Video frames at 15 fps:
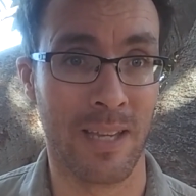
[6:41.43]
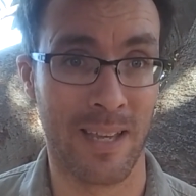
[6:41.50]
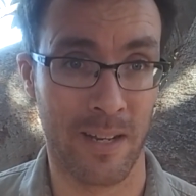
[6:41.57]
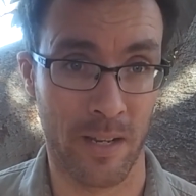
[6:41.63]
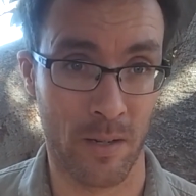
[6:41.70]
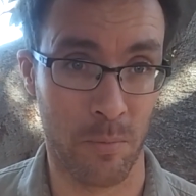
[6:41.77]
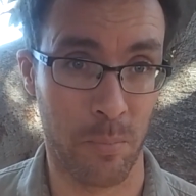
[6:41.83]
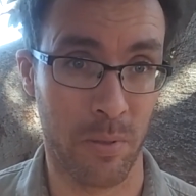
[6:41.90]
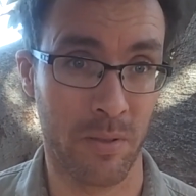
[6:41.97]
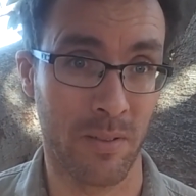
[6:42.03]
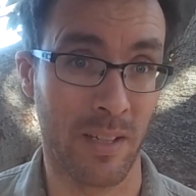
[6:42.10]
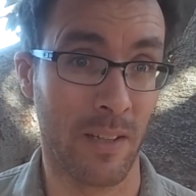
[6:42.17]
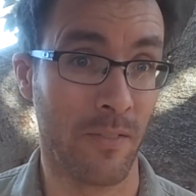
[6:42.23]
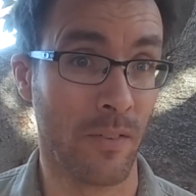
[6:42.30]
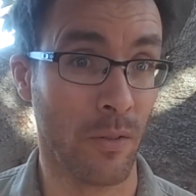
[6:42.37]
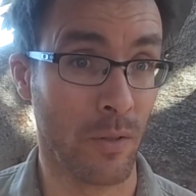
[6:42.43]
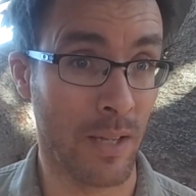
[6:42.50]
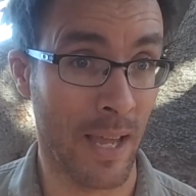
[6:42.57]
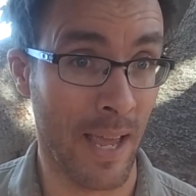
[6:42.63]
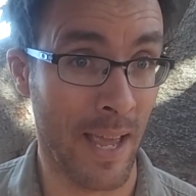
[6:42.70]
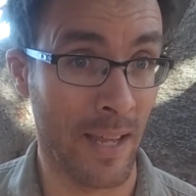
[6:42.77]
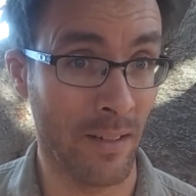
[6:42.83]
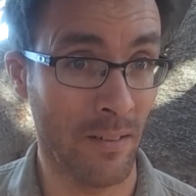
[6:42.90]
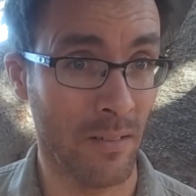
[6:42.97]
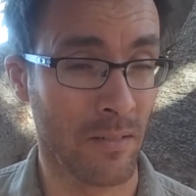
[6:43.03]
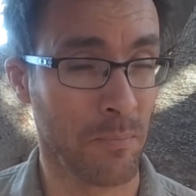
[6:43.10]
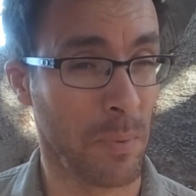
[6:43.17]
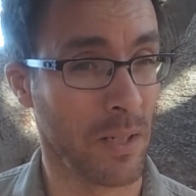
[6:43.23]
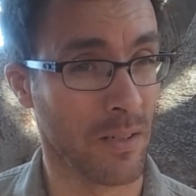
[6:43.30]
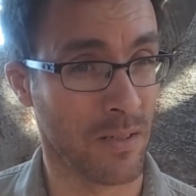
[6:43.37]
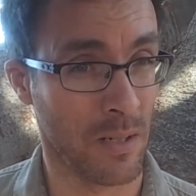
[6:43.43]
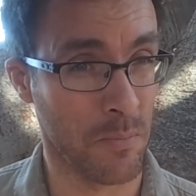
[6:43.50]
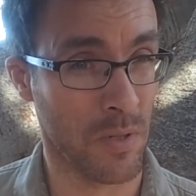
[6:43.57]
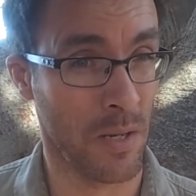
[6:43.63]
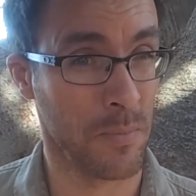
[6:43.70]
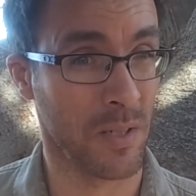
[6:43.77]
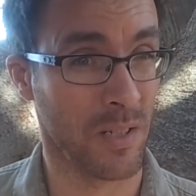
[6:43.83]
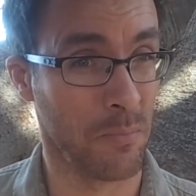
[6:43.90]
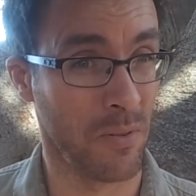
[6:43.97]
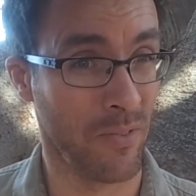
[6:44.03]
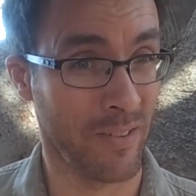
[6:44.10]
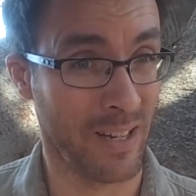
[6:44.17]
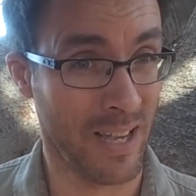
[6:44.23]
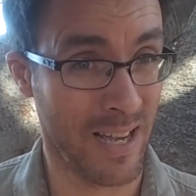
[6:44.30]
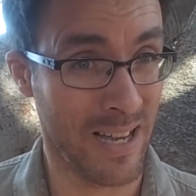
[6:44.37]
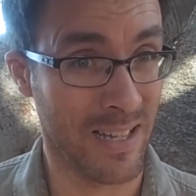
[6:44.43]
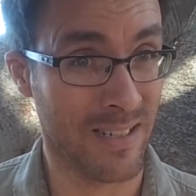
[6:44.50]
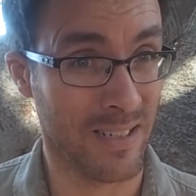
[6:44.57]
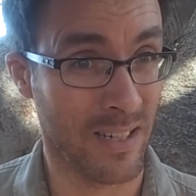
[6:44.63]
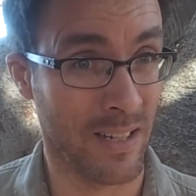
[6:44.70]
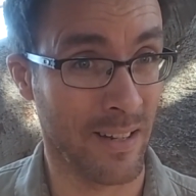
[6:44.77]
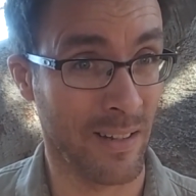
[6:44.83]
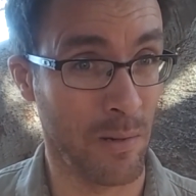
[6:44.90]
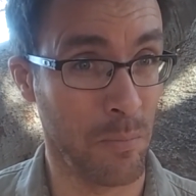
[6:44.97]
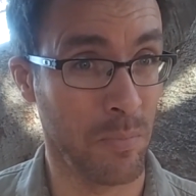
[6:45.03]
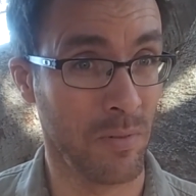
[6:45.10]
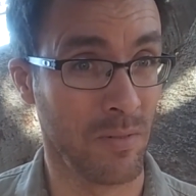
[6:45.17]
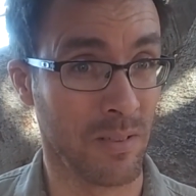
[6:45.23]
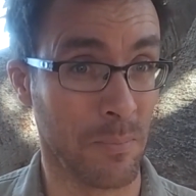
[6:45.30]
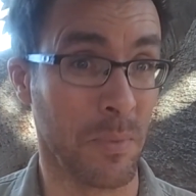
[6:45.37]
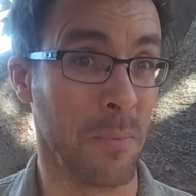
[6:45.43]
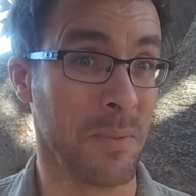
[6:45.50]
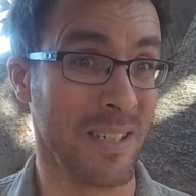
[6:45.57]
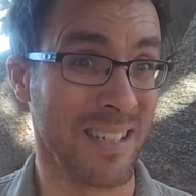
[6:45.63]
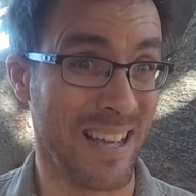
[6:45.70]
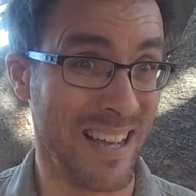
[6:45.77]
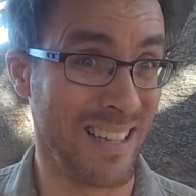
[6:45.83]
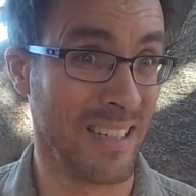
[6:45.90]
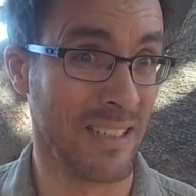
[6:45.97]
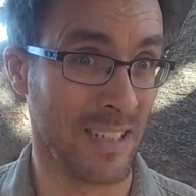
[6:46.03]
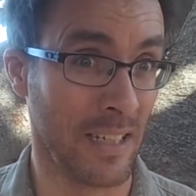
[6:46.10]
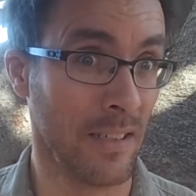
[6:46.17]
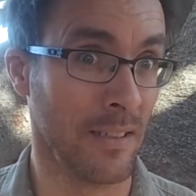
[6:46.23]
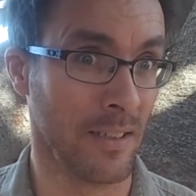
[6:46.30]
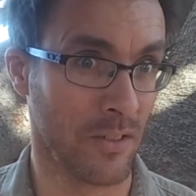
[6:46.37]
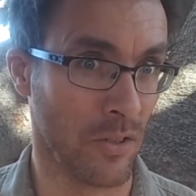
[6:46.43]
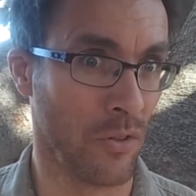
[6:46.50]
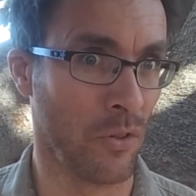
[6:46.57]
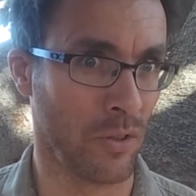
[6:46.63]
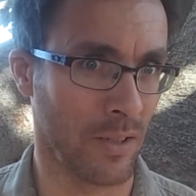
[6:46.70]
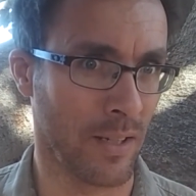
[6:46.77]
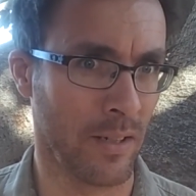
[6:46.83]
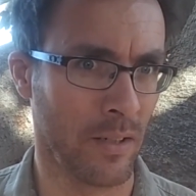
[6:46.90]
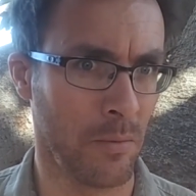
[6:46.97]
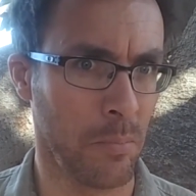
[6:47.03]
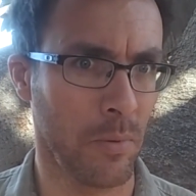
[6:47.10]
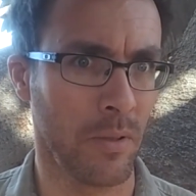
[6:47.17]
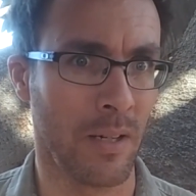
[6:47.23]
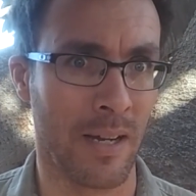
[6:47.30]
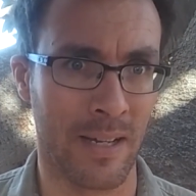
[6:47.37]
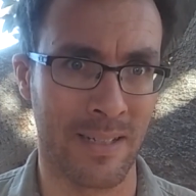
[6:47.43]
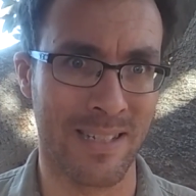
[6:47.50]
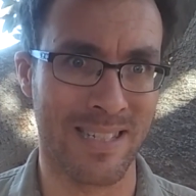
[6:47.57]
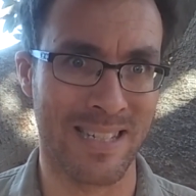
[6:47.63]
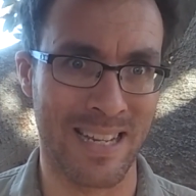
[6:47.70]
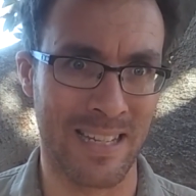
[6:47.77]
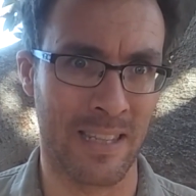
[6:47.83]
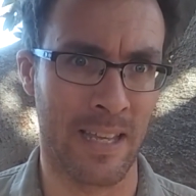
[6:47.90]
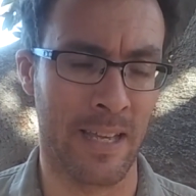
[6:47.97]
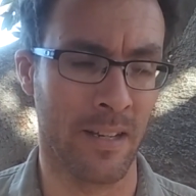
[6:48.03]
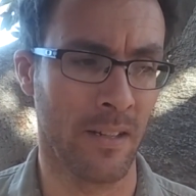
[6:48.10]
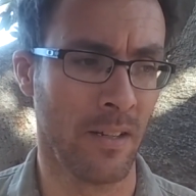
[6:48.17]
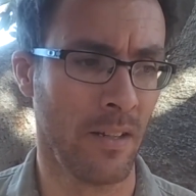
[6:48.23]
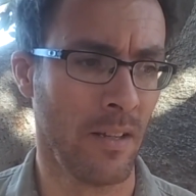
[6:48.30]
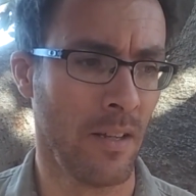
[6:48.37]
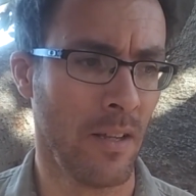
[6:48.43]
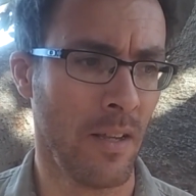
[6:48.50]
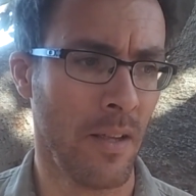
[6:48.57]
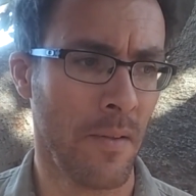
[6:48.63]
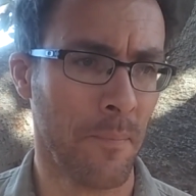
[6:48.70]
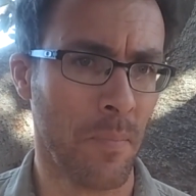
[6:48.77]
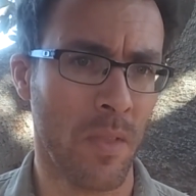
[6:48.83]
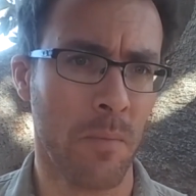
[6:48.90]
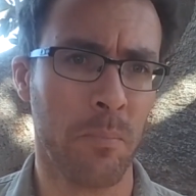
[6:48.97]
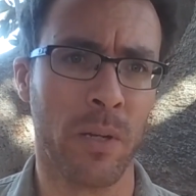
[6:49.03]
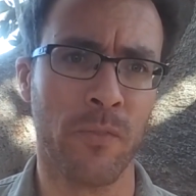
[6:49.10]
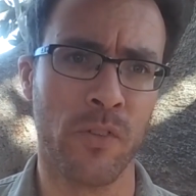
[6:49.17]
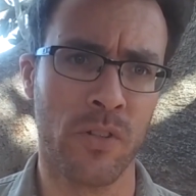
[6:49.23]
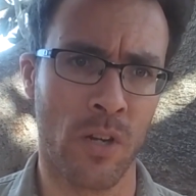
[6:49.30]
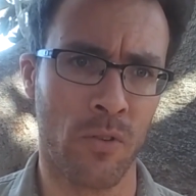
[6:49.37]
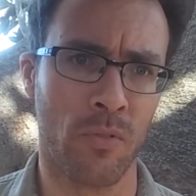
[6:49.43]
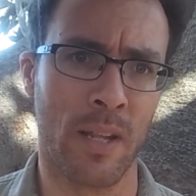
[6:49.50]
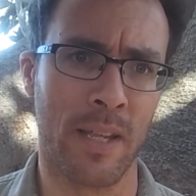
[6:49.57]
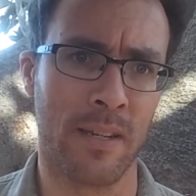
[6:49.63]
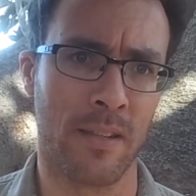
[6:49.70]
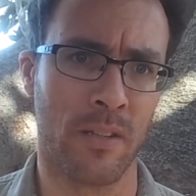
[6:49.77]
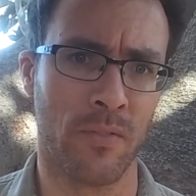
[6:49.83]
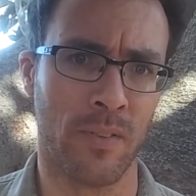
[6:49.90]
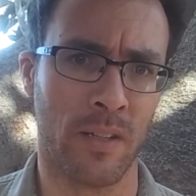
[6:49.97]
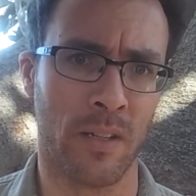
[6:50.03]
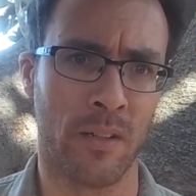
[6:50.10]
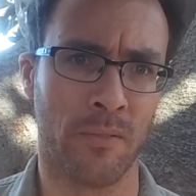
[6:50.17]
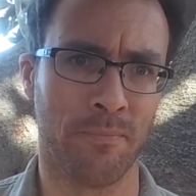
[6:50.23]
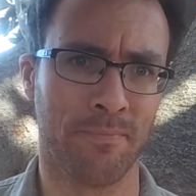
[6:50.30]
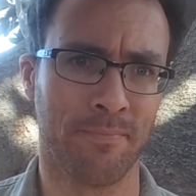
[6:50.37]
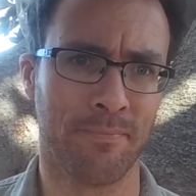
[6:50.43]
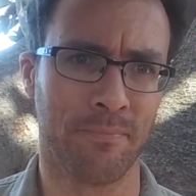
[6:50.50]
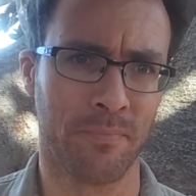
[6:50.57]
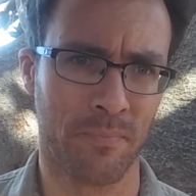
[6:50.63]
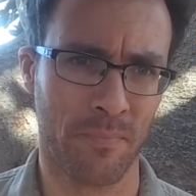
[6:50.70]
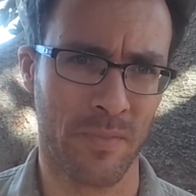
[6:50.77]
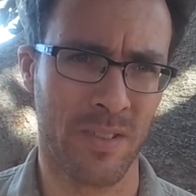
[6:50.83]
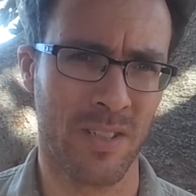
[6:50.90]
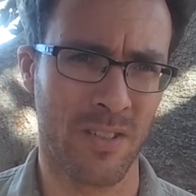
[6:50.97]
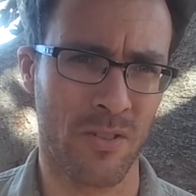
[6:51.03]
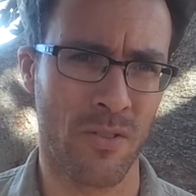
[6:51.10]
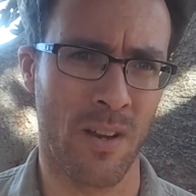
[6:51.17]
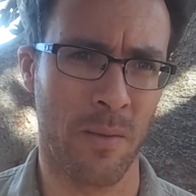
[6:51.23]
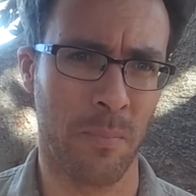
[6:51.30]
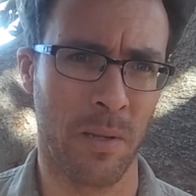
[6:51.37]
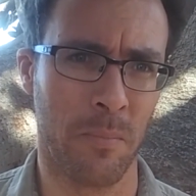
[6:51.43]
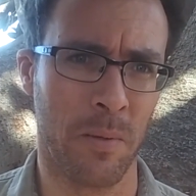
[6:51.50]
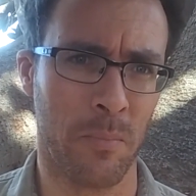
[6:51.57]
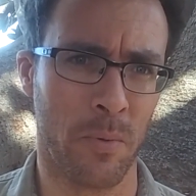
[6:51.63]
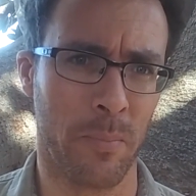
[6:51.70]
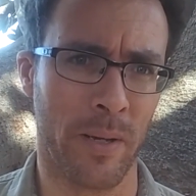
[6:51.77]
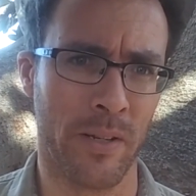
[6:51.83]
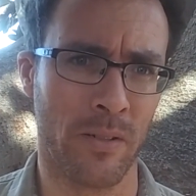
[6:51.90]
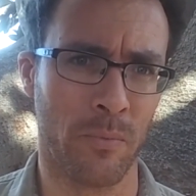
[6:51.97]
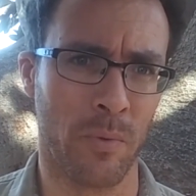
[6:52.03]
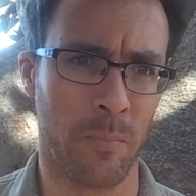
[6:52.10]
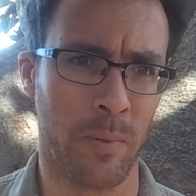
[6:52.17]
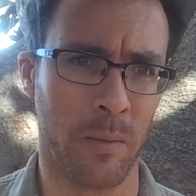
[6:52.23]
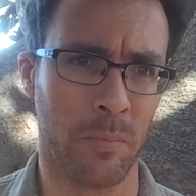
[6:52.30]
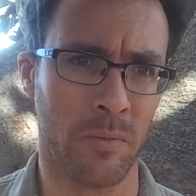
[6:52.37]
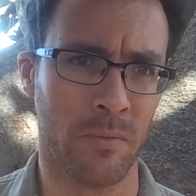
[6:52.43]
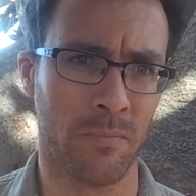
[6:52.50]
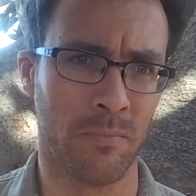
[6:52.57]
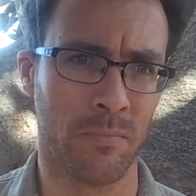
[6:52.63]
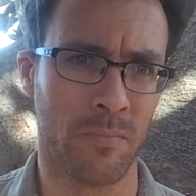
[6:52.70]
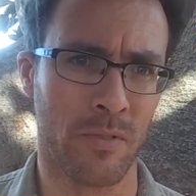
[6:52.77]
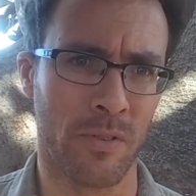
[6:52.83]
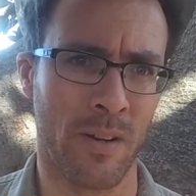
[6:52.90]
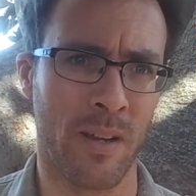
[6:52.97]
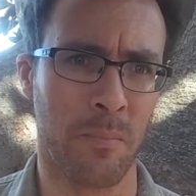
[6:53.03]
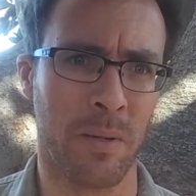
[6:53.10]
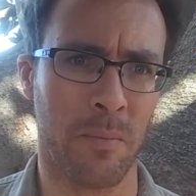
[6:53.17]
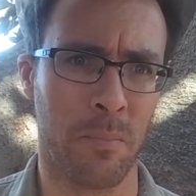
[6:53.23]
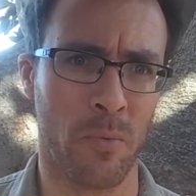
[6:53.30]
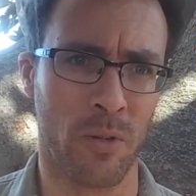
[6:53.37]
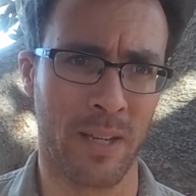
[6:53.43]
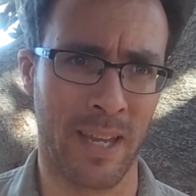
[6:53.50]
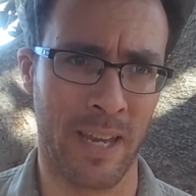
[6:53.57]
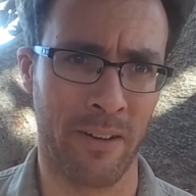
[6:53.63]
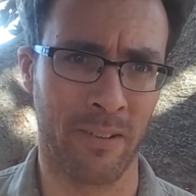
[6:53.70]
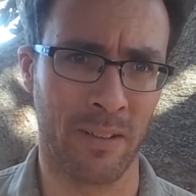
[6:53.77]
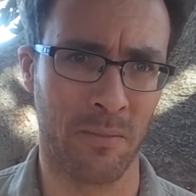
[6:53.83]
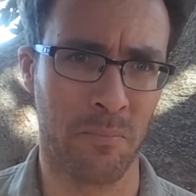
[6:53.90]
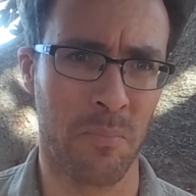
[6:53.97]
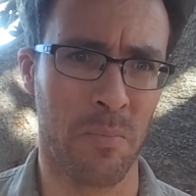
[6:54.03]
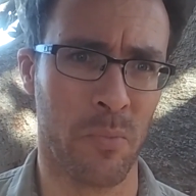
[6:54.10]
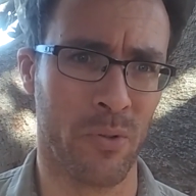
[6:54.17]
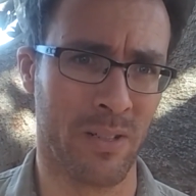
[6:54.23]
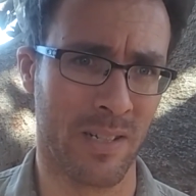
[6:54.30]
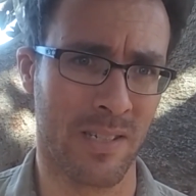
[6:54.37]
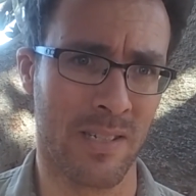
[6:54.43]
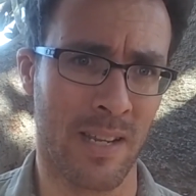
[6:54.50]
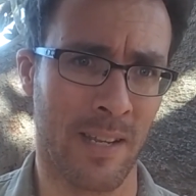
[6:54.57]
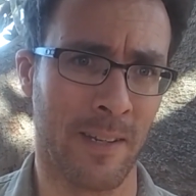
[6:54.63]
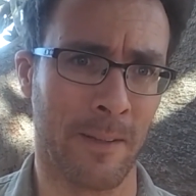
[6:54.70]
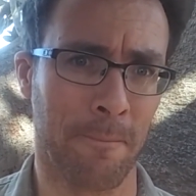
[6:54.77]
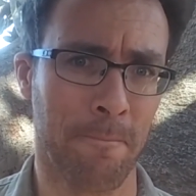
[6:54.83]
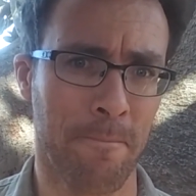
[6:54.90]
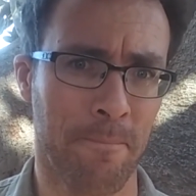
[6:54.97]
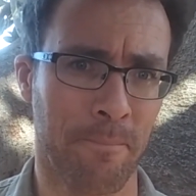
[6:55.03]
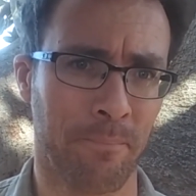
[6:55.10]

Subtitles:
Get help if you can, because sometimes it can be very hard to get help. Sometimes it's easier to not get help. I understand that. But if you don't relate to this video, just try and be a bit more patient with people. Try a bit more caring, a bit more understanding.